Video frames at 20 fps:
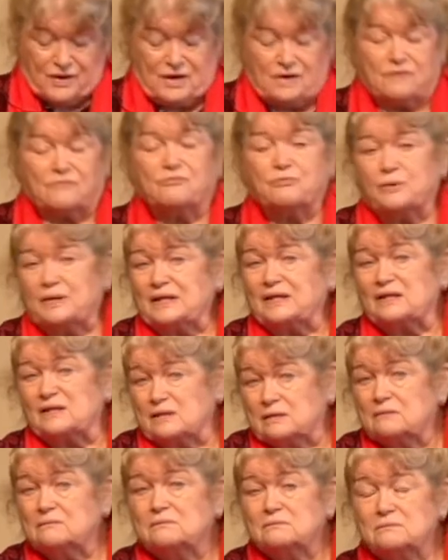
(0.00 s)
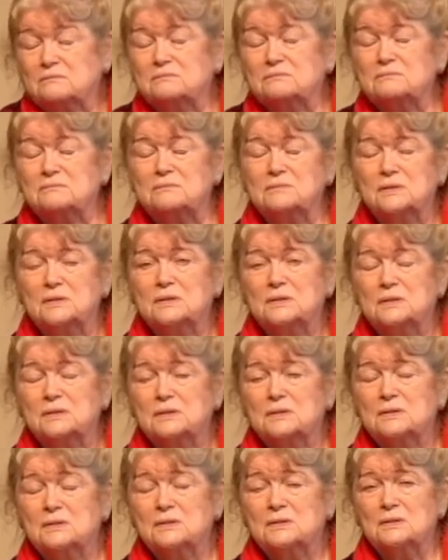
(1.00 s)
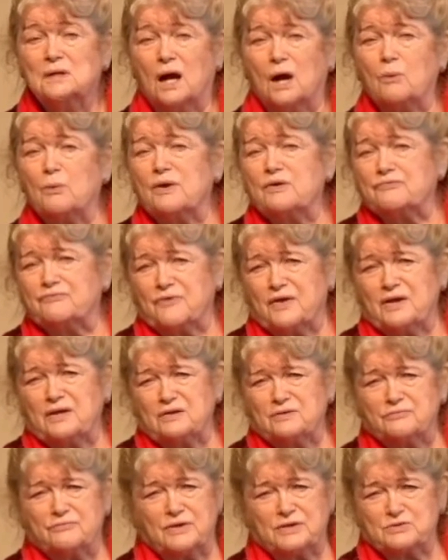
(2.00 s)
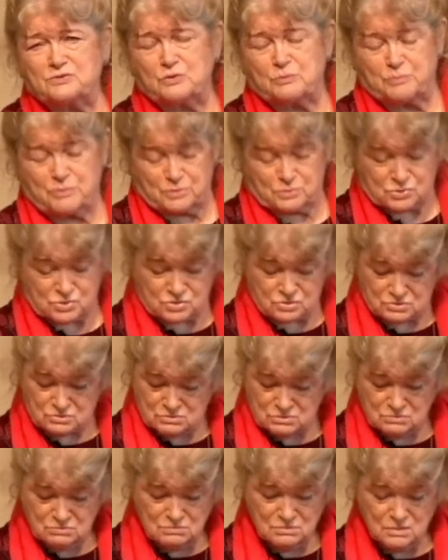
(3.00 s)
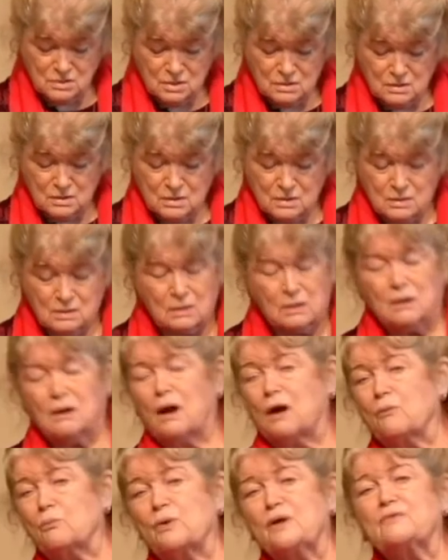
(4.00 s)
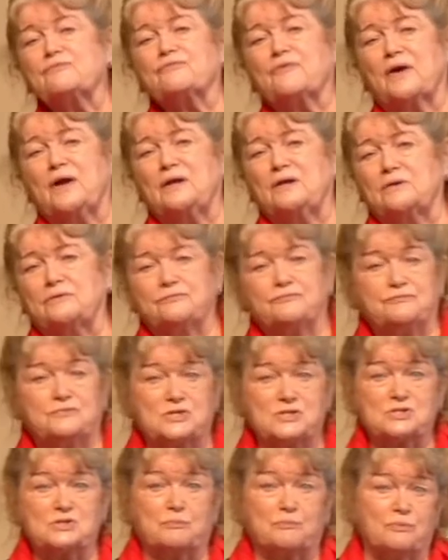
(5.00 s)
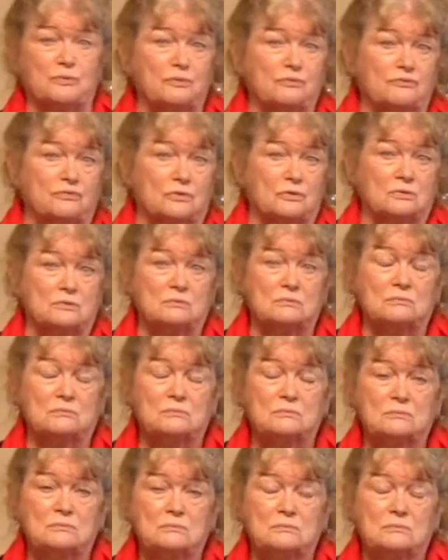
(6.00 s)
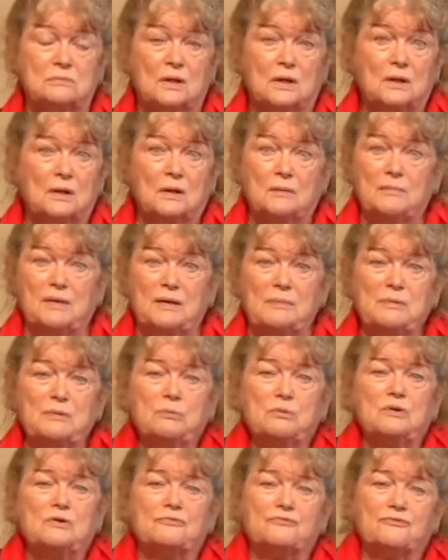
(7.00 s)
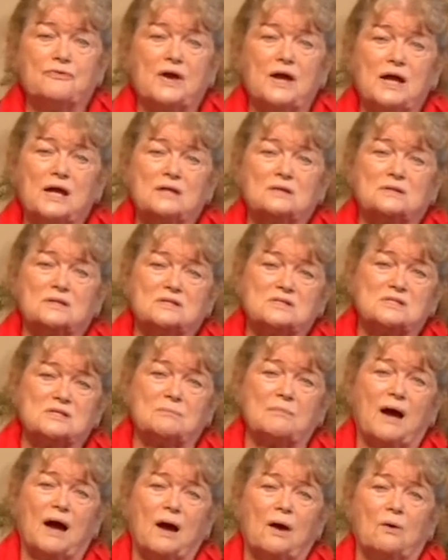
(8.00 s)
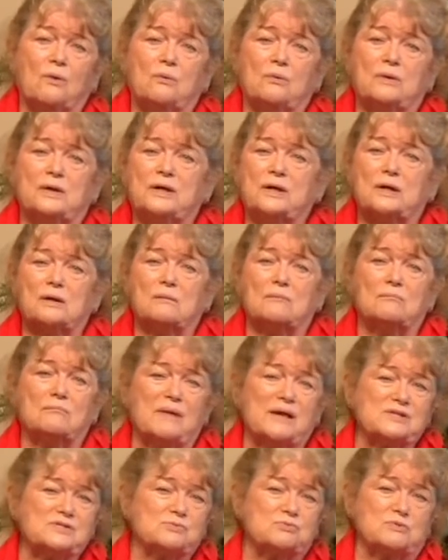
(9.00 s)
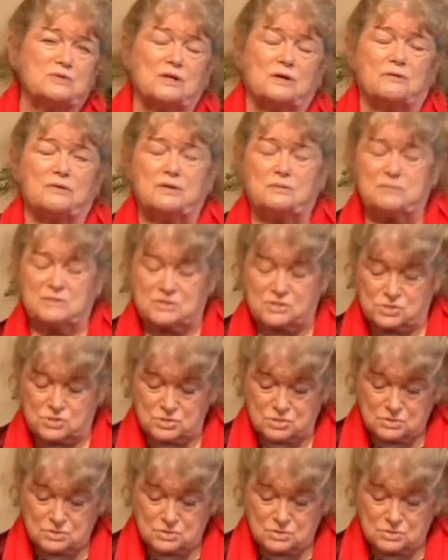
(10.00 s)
of, really? Are we afraid of retribution? Are we afraid of disapproval? Maybe we're afraid that somehow it'll mess with our image.